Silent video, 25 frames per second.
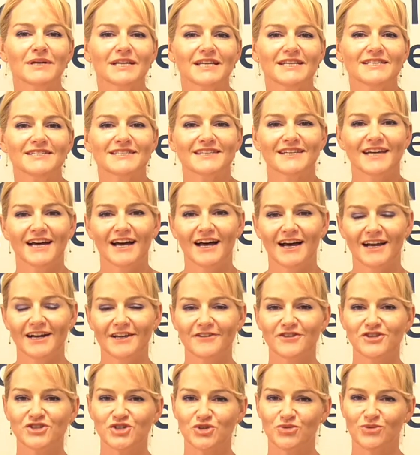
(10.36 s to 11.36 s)
Melinda Carty,
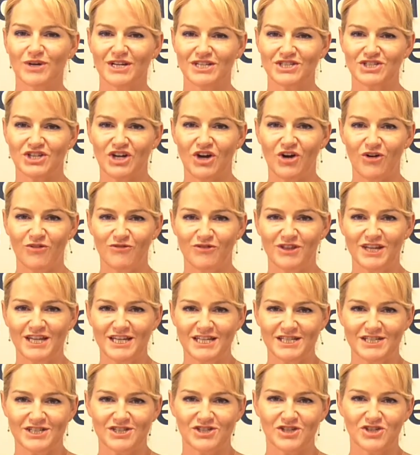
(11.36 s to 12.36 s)
the Director of the
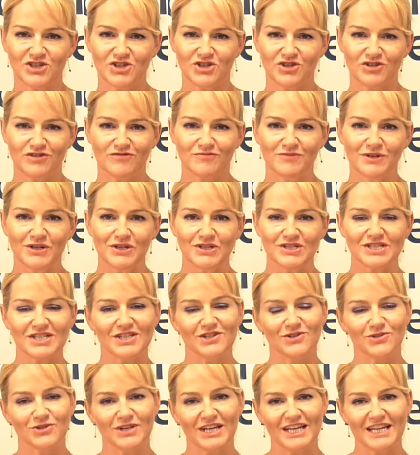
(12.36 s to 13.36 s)
Institute of
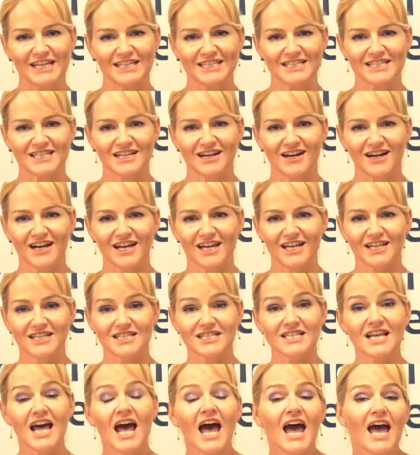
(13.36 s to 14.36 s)
Personal Care
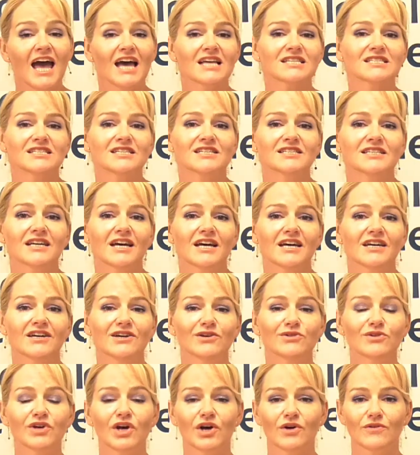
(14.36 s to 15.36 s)
Science, and today
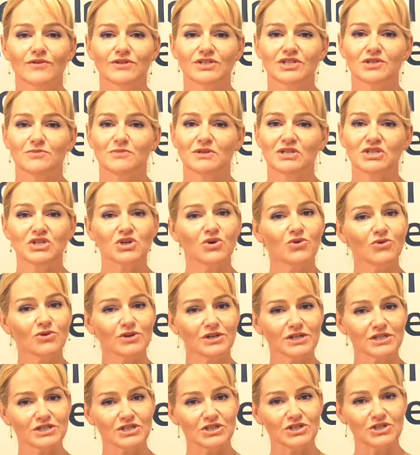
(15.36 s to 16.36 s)
I'm going to be
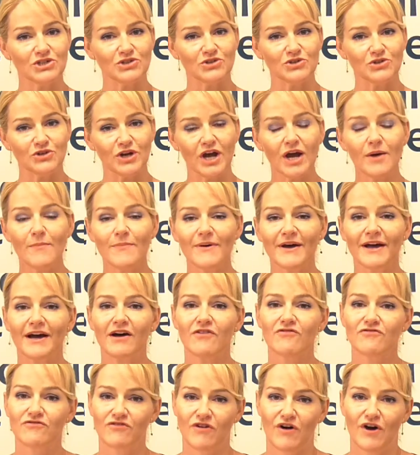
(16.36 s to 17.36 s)
talking to you
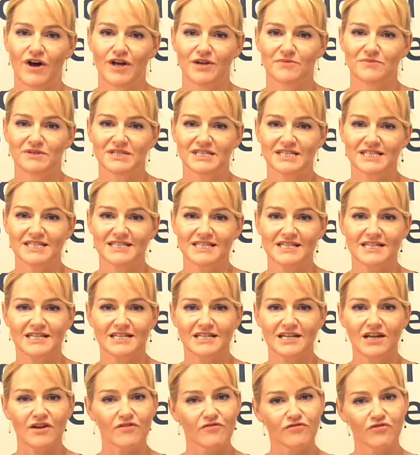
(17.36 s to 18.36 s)
about vitamin
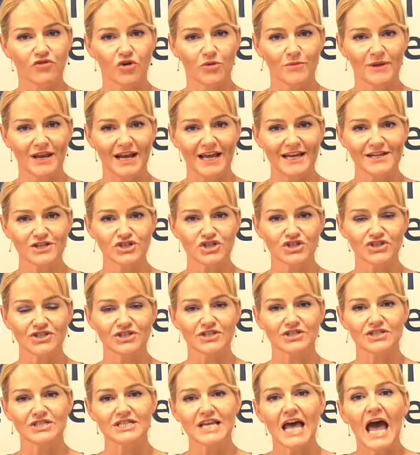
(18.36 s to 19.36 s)
C in
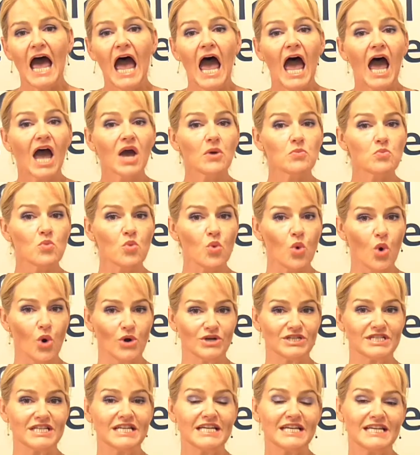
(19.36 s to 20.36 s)
formulations and
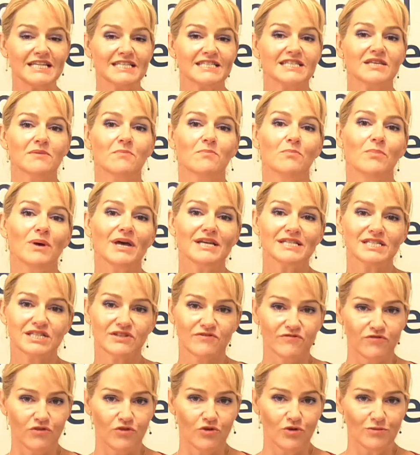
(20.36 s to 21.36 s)
what is the
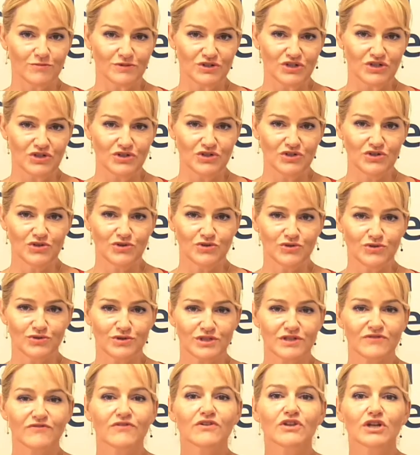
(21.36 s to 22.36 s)
best form to
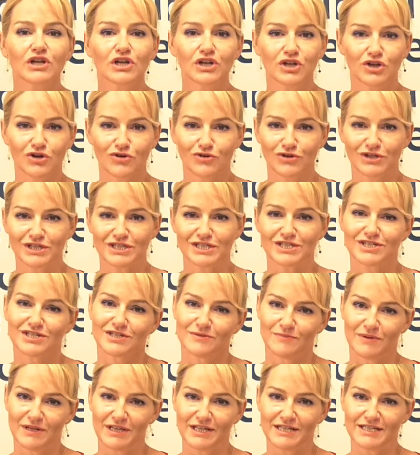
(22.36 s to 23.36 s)
use for the longest
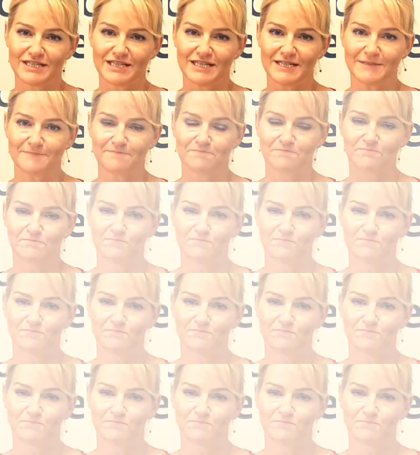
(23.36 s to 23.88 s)
stability.